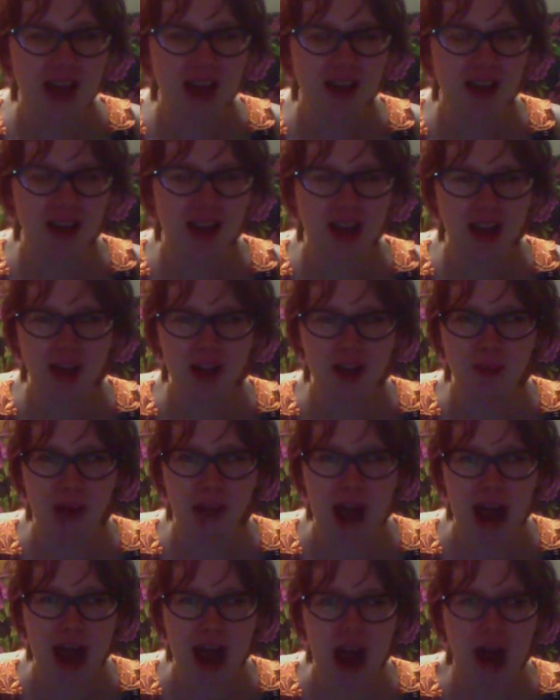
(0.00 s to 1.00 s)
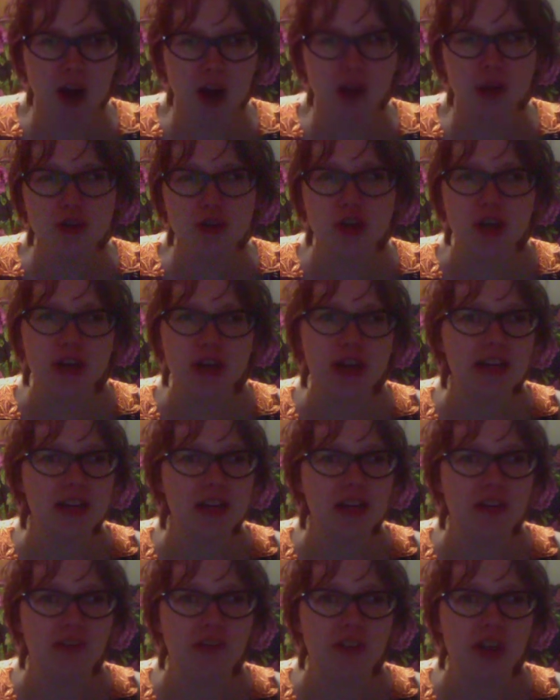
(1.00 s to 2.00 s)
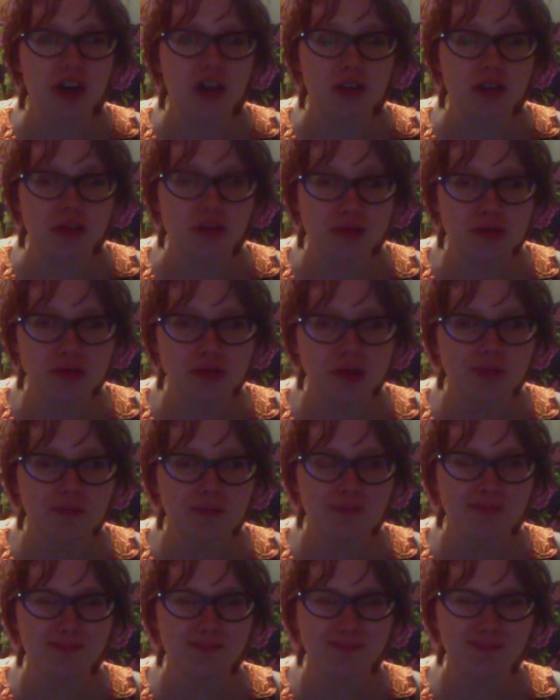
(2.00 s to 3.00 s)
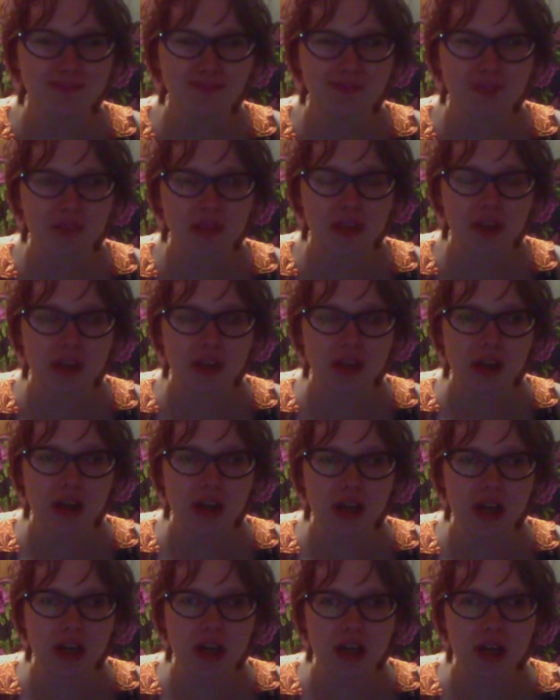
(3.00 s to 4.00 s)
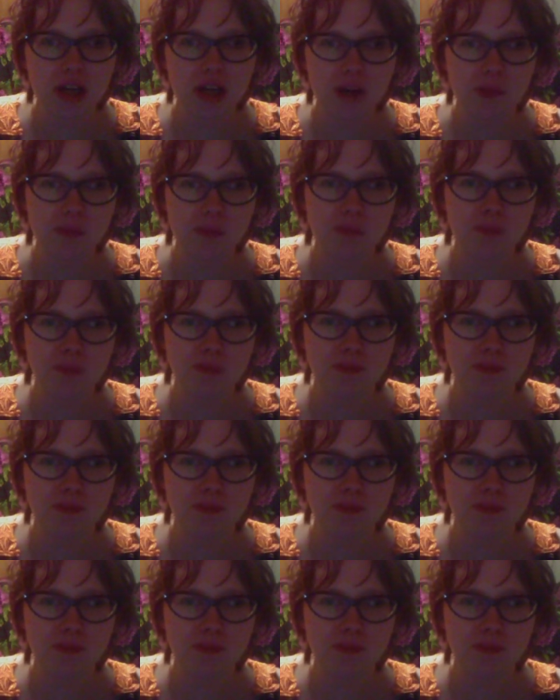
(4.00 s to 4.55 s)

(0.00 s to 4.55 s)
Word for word: um, how is she any of those? Um...